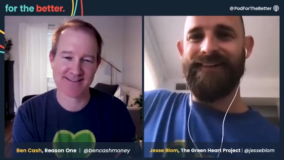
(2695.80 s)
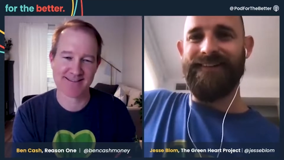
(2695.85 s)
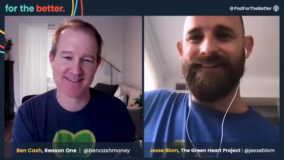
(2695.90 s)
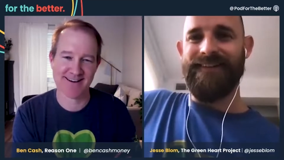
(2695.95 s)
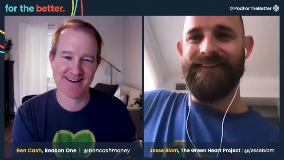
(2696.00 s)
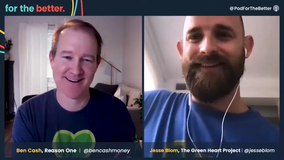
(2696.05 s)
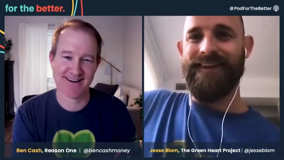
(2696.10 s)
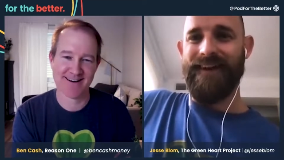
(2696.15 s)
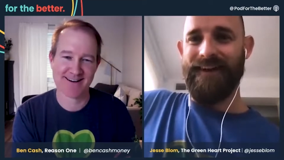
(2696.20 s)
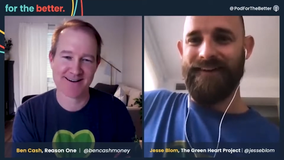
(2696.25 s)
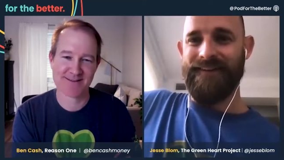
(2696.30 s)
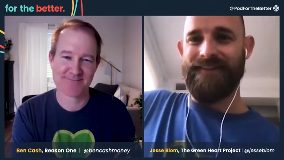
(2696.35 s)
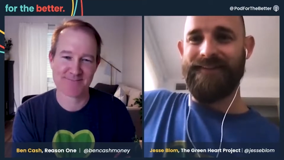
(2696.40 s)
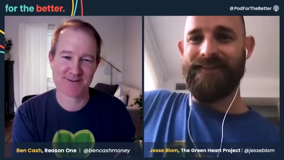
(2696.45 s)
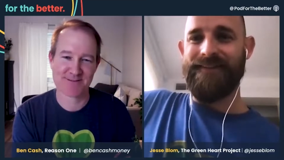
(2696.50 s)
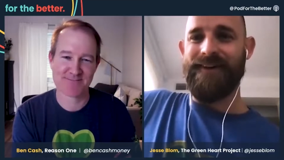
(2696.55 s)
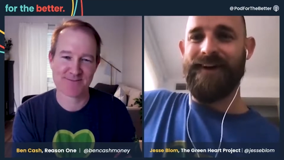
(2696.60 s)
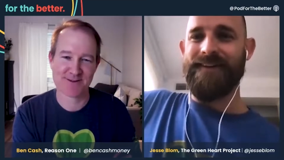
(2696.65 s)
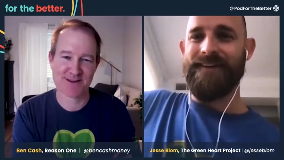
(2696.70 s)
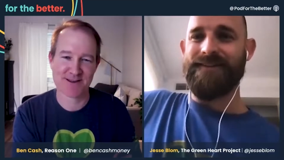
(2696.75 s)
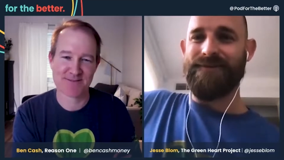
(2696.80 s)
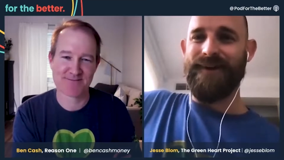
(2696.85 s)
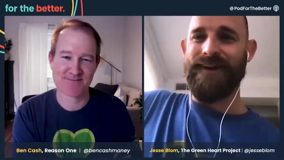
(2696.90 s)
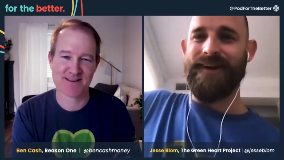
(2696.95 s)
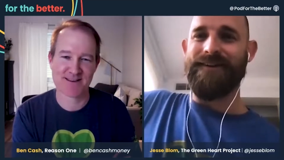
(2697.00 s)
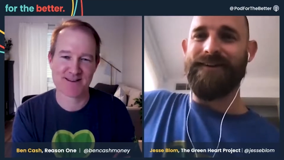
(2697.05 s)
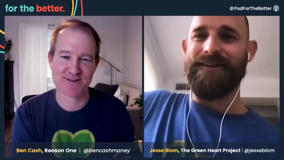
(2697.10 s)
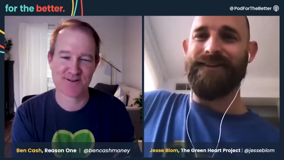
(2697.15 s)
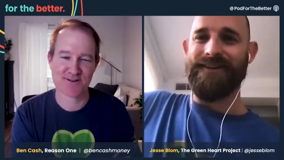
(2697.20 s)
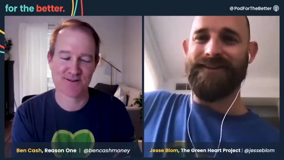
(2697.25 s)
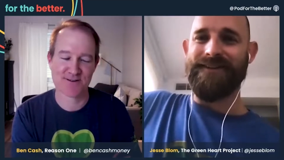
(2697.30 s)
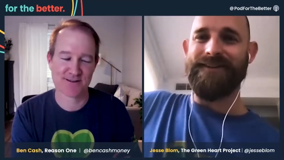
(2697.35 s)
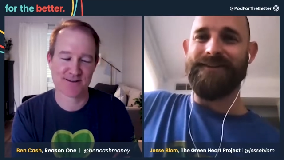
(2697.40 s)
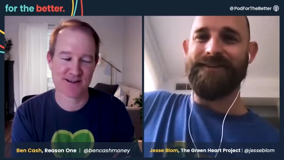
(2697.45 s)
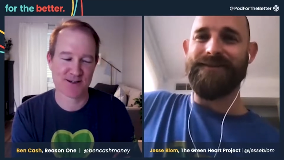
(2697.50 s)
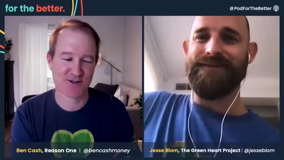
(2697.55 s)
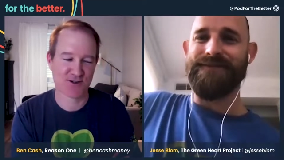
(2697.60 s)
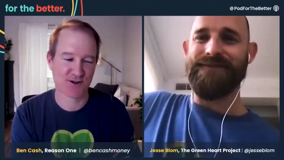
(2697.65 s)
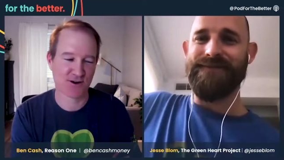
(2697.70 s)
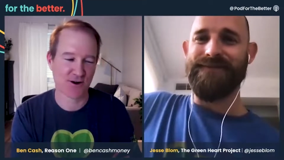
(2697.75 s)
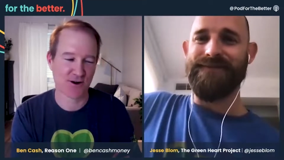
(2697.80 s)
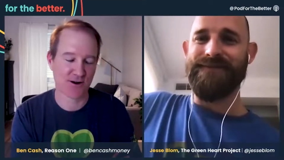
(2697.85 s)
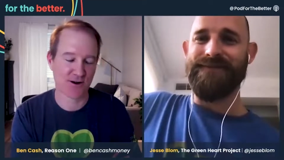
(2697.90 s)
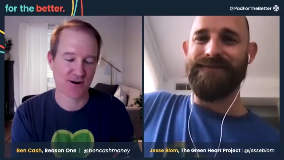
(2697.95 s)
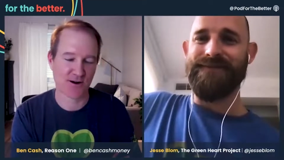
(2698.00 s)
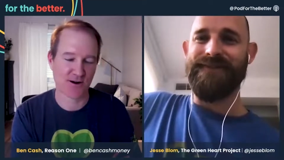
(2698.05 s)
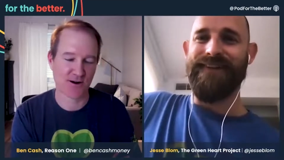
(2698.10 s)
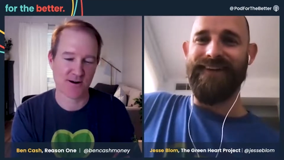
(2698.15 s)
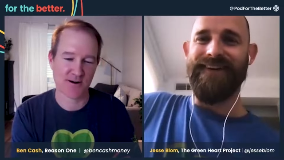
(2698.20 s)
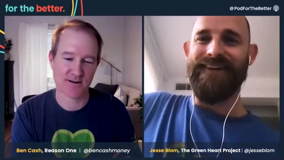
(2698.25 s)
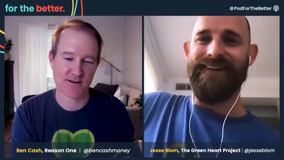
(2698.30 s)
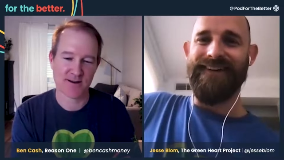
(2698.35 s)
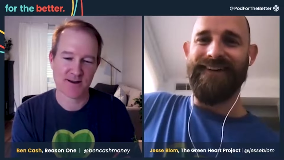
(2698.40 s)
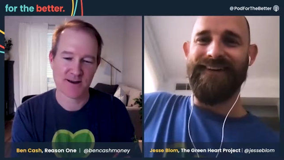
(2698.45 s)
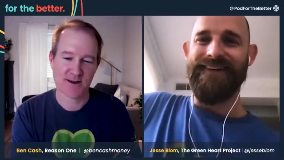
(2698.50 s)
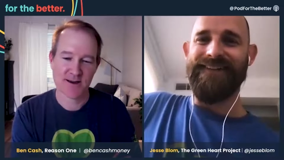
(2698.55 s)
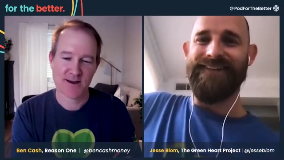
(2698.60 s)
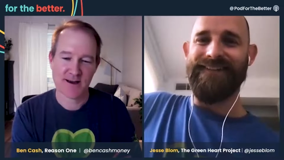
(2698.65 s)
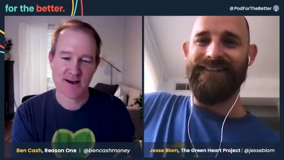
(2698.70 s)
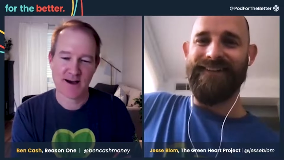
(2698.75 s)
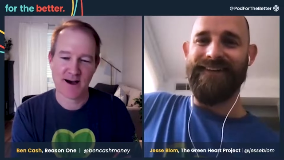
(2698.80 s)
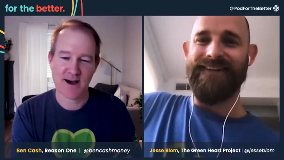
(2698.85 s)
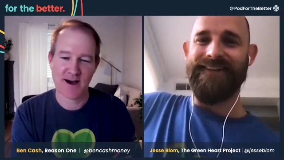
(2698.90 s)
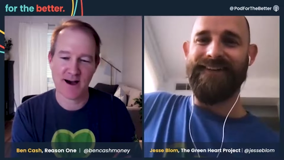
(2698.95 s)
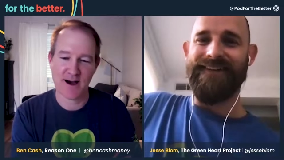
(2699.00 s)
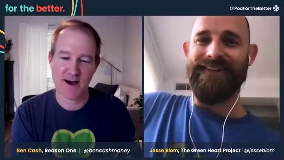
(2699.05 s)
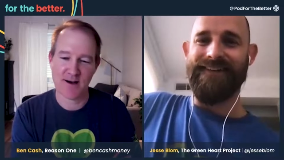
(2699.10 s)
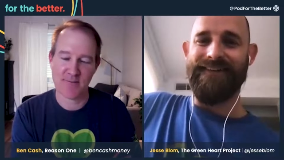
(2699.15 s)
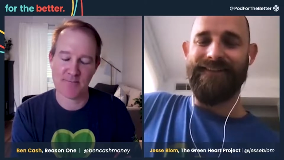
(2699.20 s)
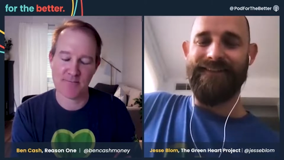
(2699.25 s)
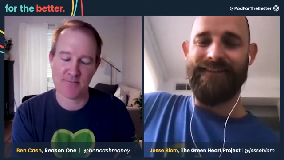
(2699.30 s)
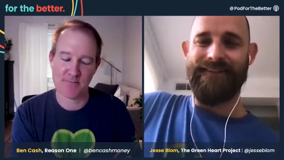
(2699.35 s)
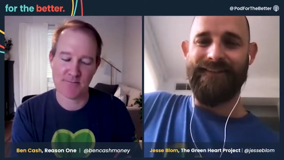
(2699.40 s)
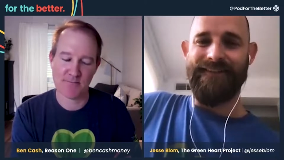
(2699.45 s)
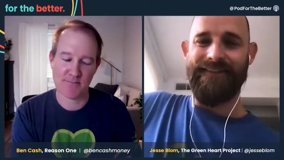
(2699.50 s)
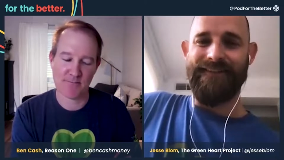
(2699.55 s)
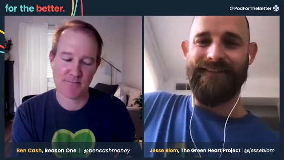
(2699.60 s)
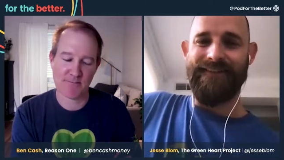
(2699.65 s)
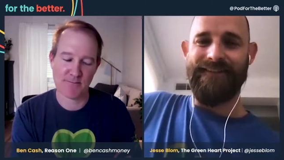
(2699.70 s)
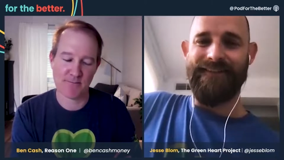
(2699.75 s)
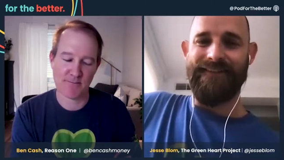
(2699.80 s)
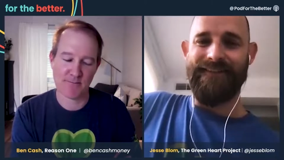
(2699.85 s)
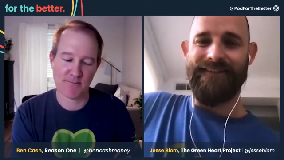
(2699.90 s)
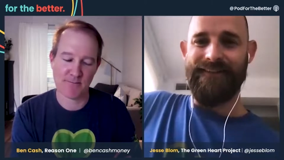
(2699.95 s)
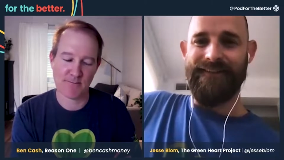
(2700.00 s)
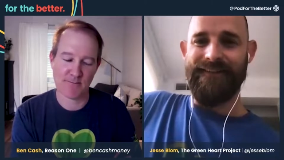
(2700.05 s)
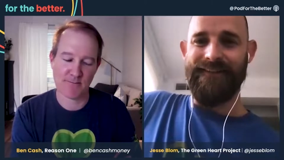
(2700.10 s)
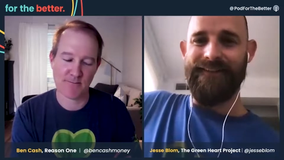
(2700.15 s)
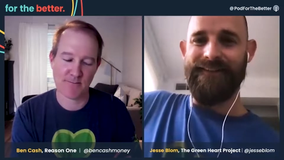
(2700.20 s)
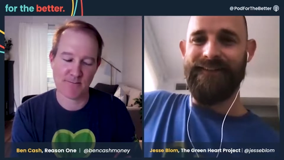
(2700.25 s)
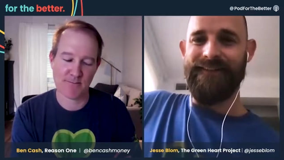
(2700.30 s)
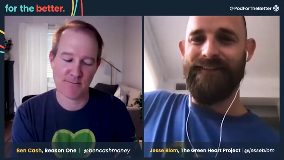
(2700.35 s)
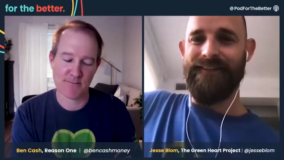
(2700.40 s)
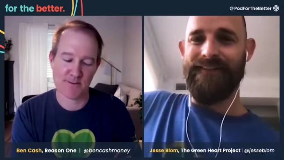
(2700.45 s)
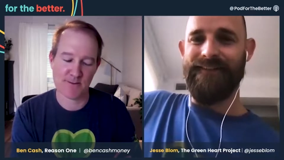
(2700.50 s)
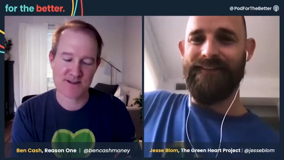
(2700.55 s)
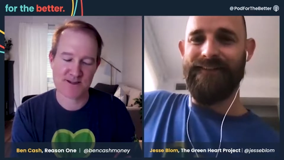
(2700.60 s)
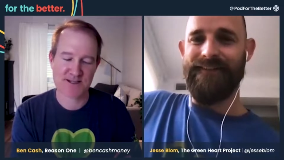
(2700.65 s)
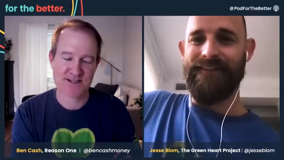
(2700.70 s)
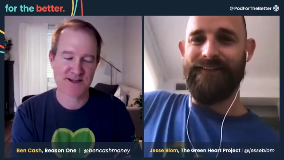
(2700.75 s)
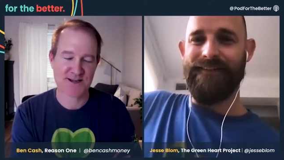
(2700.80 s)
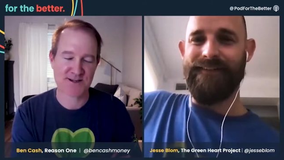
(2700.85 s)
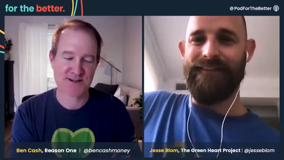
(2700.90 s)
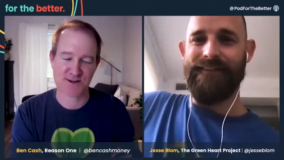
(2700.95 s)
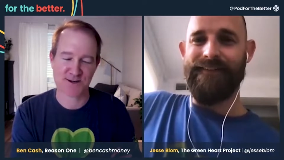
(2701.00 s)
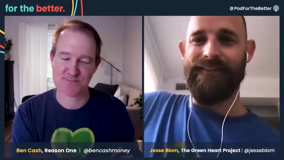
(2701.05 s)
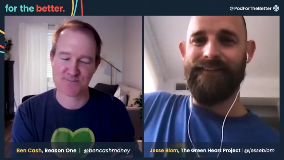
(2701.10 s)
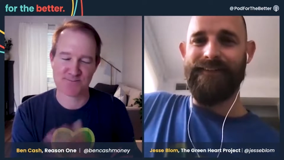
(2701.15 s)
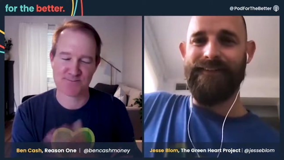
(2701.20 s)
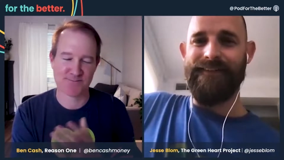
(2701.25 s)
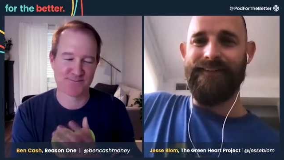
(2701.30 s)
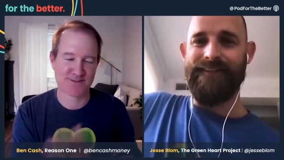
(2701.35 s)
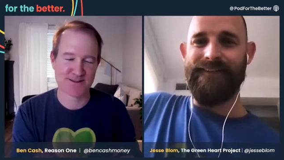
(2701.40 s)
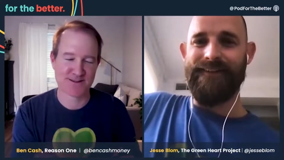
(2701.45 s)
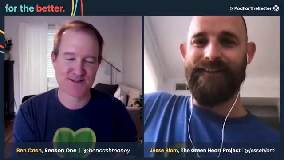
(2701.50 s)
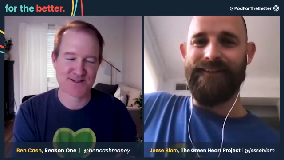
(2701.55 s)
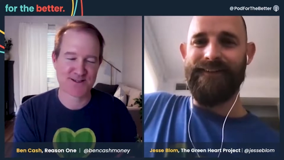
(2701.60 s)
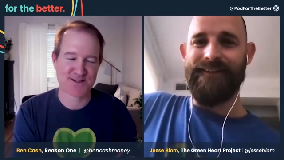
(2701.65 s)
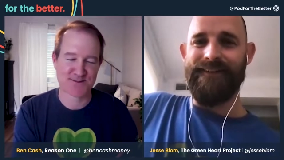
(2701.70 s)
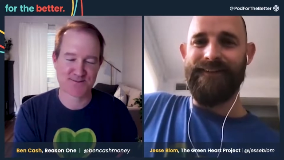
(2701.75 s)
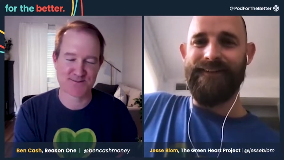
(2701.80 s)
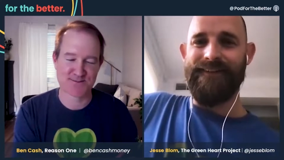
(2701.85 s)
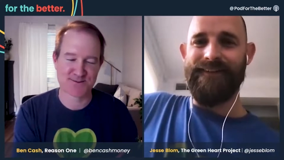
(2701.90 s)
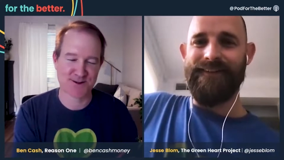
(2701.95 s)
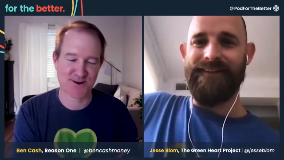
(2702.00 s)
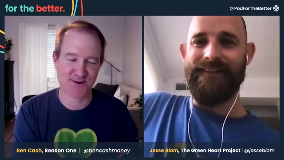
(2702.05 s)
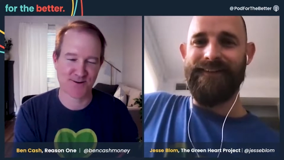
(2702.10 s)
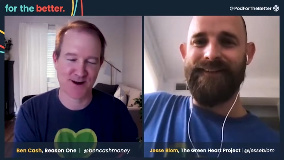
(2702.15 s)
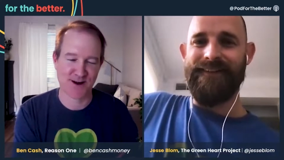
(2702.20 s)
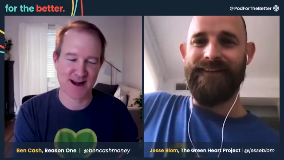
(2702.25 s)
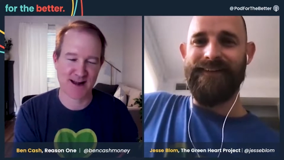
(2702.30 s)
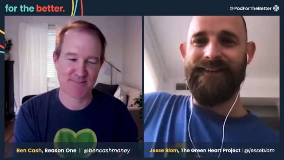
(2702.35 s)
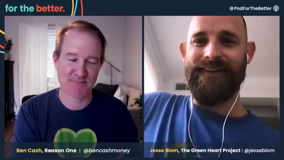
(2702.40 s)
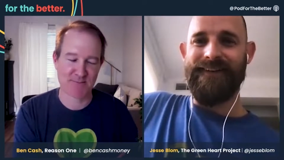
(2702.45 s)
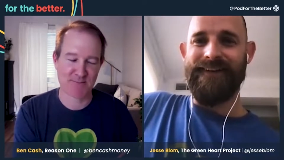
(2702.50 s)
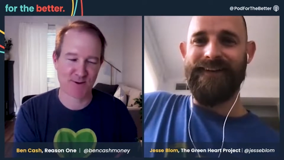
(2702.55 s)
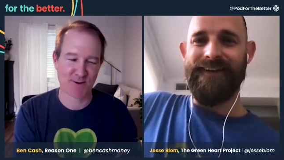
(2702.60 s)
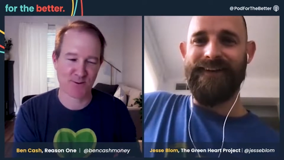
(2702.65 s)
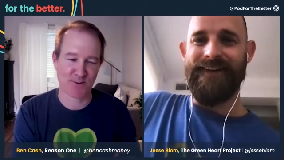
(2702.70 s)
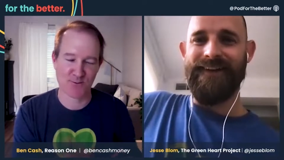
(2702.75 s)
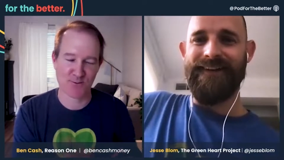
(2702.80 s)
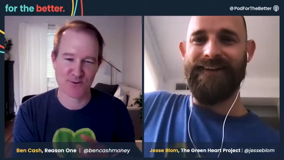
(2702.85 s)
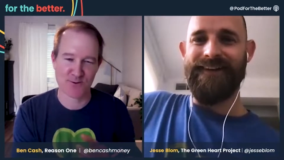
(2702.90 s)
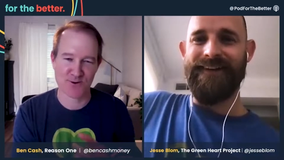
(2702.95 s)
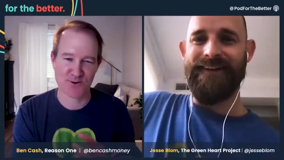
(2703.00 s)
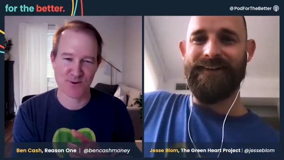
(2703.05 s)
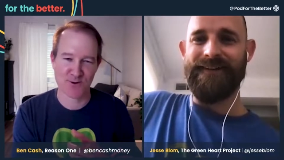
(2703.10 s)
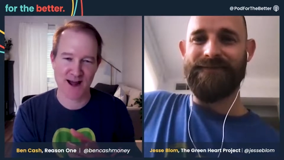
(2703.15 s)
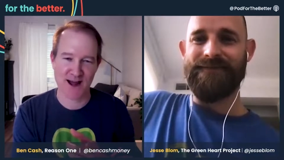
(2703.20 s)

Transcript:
Speaker 1: Uh, yeah, get, get your get your garden on. Um, this is such a this is so great. I remember you and